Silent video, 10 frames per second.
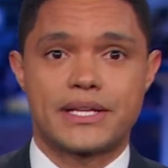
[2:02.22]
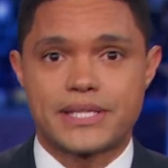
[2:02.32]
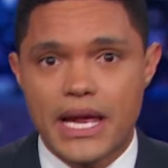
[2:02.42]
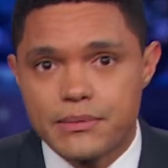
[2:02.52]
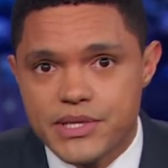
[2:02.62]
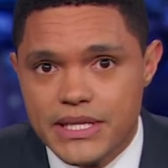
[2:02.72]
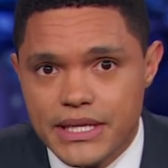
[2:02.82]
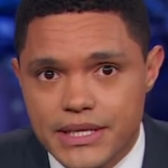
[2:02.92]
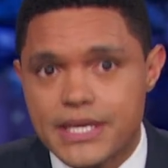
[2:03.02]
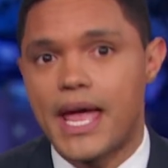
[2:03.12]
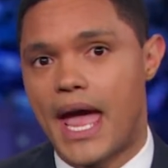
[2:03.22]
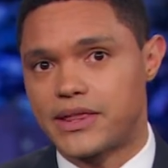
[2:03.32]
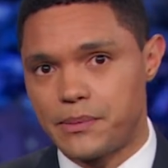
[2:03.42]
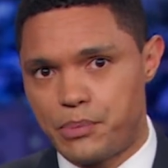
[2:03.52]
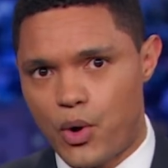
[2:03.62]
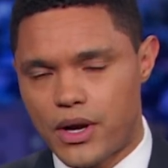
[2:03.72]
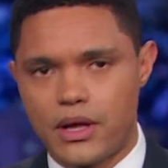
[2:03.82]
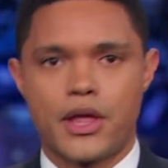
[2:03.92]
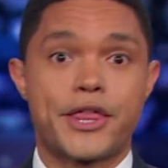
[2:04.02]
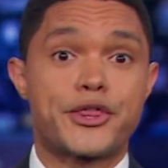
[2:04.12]
asylum seekers at the border
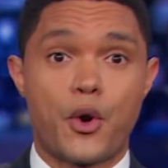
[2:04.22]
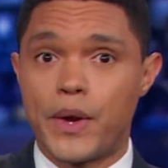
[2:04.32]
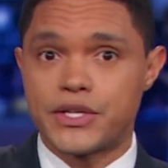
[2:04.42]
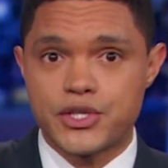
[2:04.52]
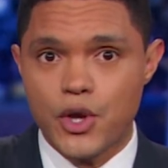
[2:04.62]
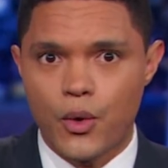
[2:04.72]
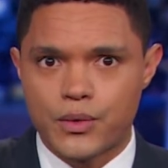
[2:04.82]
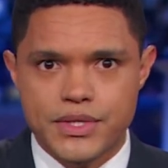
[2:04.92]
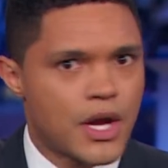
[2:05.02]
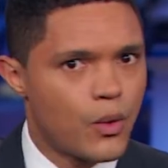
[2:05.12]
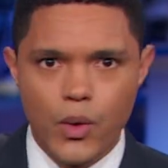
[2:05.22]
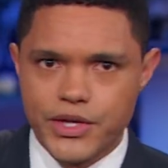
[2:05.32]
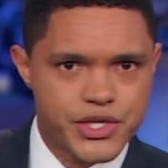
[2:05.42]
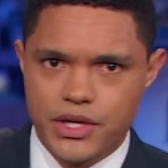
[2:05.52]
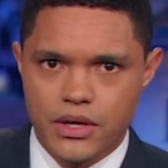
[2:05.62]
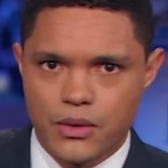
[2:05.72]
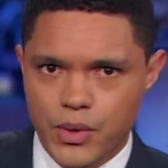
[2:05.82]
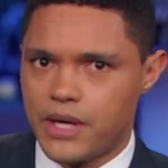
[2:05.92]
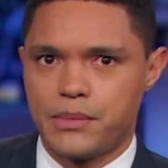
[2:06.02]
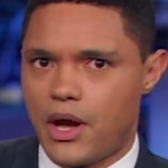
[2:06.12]
throwing stones, which,
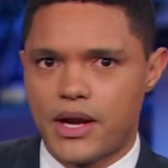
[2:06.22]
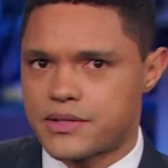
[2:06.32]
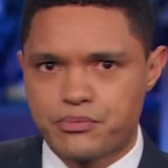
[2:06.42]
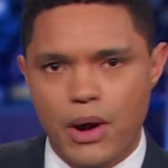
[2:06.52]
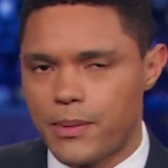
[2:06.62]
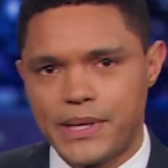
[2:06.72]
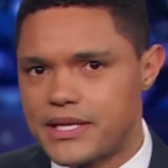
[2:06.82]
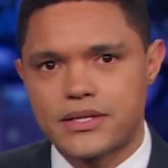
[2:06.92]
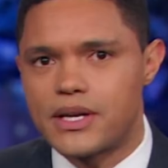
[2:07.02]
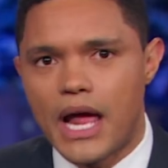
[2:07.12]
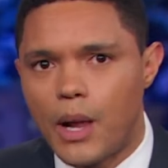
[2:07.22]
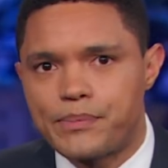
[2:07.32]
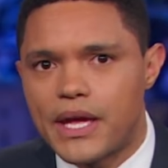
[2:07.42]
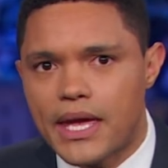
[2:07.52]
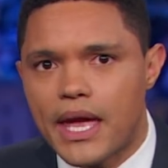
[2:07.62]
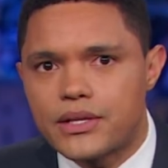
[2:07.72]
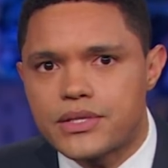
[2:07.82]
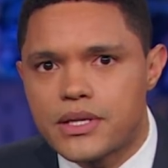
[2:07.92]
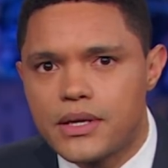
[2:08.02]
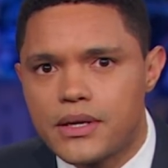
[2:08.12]
we can be honest, probably isn't going to help their
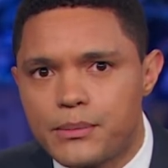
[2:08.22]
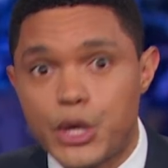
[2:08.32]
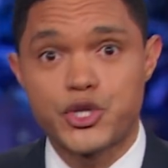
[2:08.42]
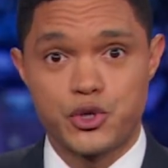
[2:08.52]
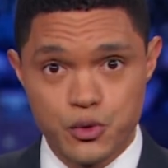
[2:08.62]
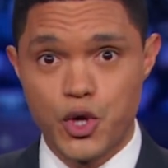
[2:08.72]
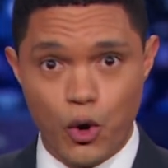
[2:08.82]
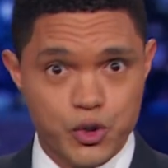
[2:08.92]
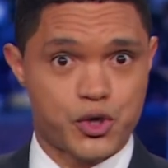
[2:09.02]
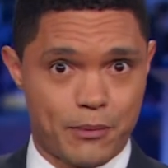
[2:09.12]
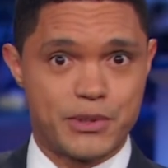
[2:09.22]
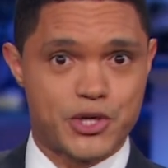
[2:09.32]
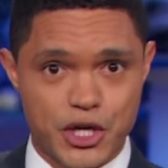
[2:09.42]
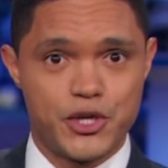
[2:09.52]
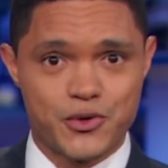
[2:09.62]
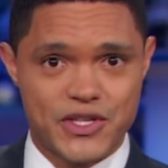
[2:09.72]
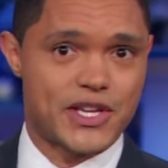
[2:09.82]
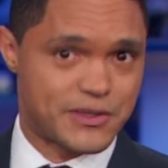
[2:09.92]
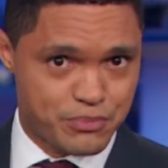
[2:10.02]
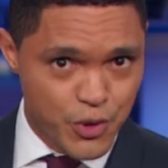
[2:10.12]
case. Because you know Trump is going to use this
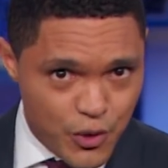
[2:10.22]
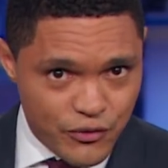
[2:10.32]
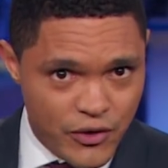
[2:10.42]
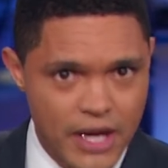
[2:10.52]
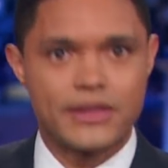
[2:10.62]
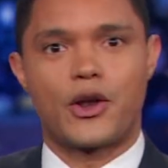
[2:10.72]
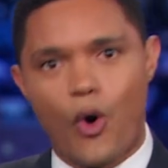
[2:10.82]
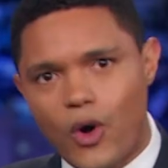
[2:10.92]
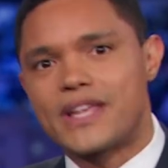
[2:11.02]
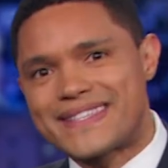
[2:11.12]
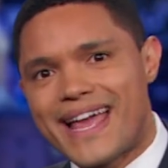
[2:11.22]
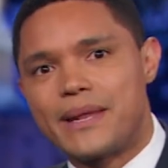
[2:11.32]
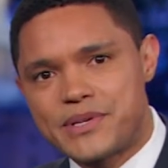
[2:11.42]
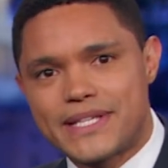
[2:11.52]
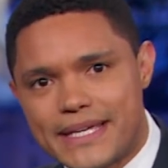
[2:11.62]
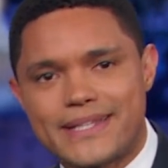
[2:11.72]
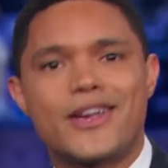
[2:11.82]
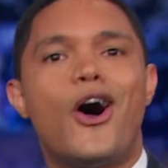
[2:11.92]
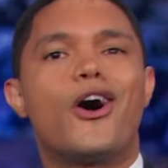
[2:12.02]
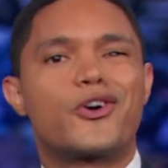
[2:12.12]
as proof that all asylum seekers
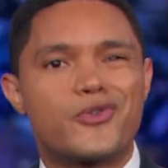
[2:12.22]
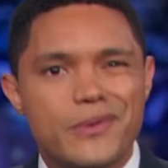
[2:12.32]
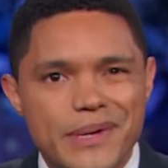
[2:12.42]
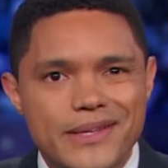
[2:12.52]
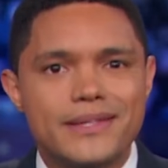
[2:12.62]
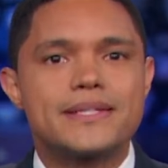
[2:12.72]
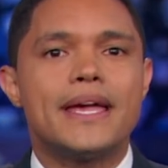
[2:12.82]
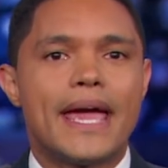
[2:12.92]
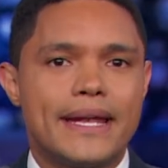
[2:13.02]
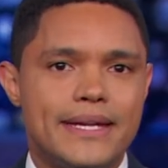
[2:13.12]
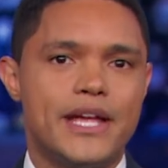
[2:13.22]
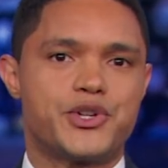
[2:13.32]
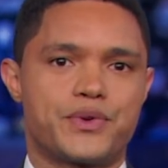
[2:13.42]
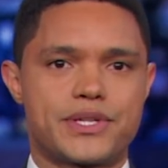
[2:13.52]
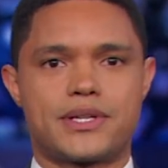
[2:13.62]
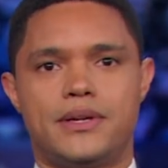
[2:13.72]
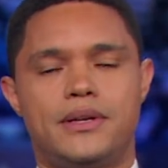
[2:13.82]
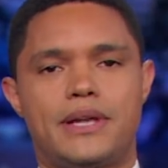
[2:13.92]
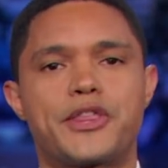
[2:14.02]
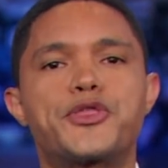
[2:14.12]
are criminals and dangerous.
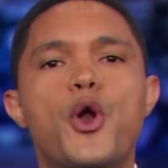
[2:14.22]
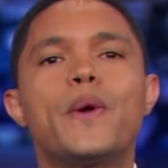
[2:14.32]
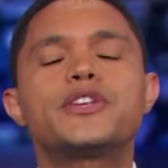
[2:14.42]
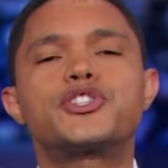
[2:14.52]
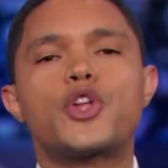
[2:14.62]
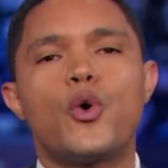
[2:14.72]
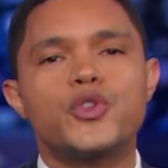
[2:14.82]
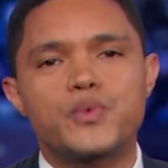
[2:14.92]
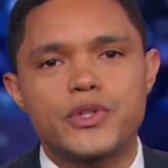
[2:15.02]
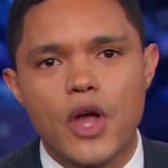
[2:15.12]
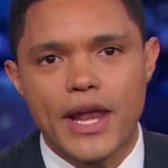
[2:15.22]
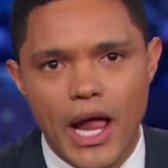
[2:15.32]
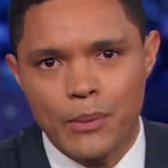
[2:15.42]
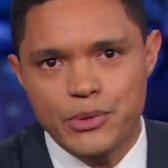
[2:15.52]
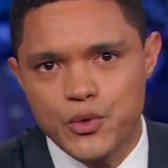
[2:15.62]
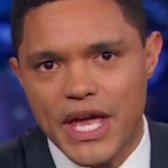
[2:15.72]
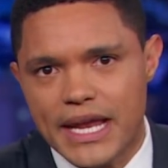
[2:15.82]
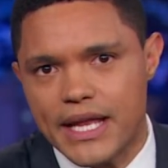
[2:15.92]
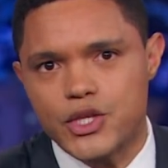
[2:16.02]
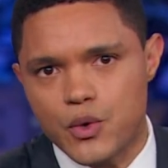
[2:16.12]
Like, throwing stones will not help you get
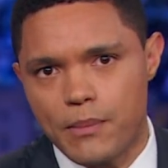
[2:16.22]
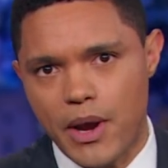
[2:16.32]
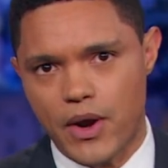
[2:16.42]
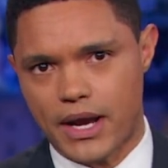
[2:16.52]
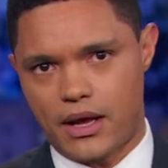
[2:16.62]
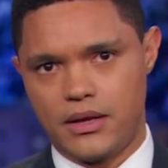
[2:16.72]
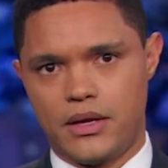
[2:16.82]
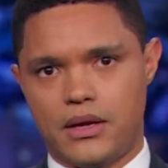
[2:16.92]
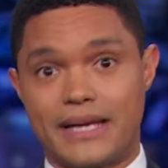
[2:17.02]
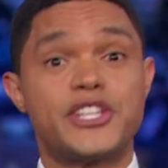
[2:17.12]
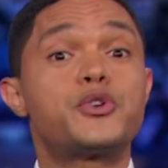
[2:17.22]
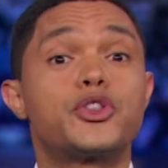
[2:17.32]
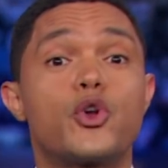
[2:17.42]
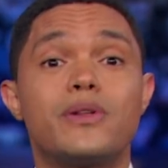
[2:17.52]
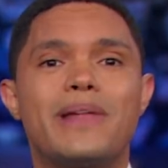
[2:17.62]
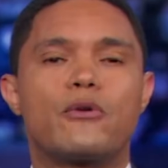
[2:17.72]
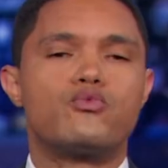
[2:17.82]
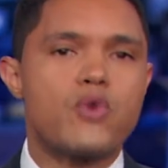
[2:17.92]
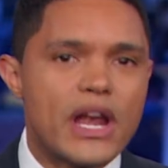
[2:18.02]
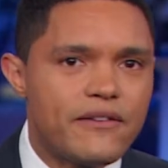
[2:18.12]
into America. Unless you can throw them, like,
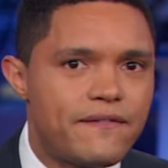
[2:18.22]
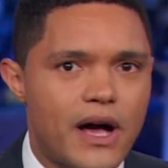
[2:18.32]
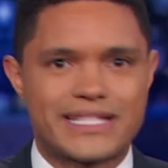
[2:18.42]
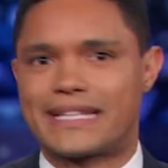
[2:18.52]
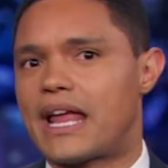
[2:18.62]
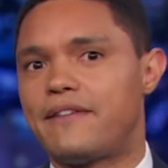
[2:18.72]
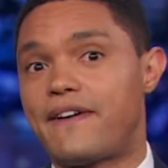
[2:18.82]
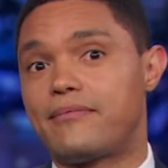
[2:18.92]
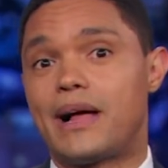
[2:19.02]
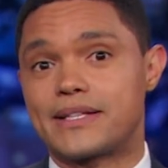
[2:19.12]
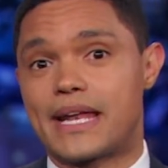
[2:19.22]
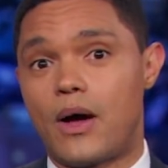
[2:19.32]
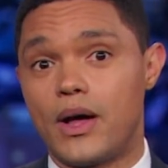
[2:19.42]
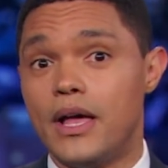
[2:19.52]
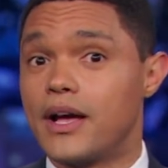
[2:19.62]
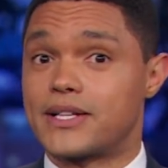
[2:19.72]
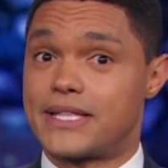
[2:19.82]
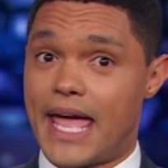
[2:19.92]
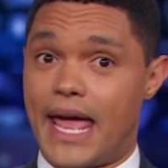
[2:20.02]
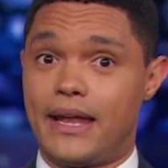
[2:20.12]
really fast, like 95 miles an hour. Because
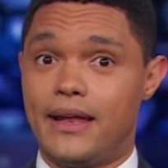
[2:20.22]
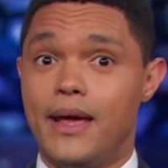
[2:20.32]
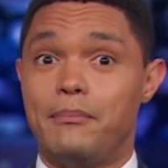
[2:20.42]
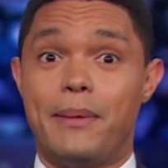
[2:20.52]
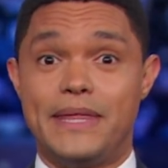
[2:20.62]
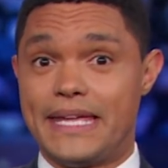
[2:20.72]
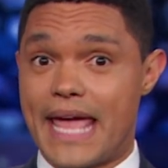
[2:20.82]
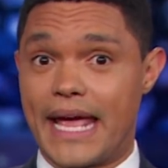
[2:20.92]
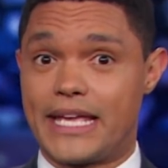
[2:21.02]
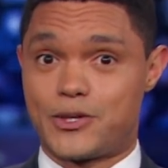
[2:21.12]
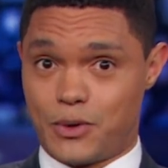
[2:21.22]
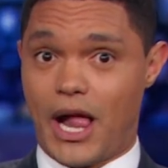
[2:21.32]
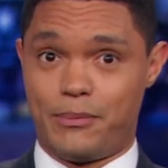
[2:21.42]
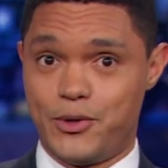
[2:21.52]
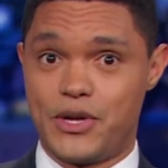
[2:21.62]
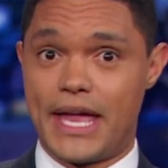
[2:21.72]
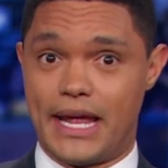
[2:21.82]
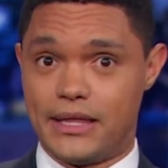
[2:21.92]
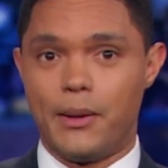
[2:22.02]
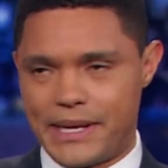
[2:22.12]
then maybe the Yankees will help you get
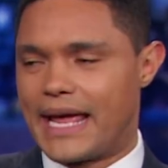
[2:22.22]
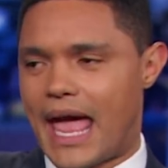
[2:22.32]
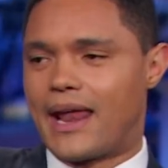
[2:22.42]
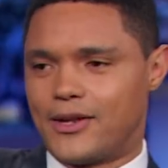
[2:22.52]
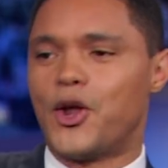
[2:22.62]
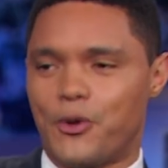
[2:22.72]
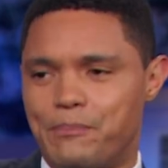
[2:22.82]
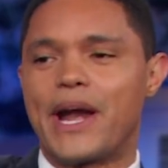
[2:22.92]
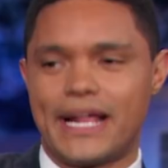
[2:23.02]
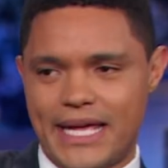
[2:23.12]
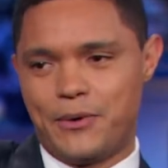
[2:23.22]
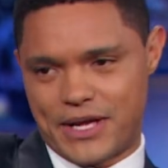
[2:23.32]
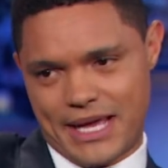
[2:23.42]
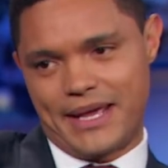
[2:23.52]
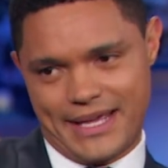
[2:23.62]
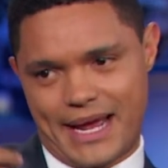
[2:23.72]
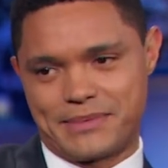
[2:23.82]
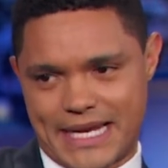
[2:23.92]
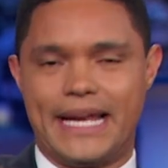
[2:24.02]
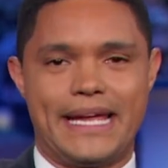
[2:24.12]
in. They'll be like, yeah, no, bring... He
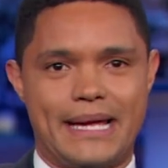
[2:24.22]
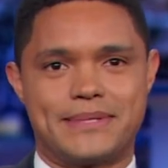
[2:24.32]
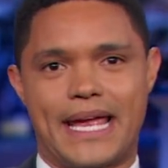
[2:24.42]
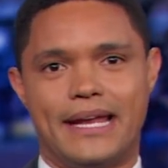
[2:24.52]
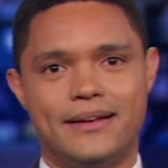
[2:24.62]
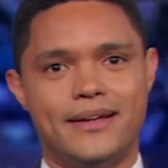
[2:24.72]
comes in. He comes in.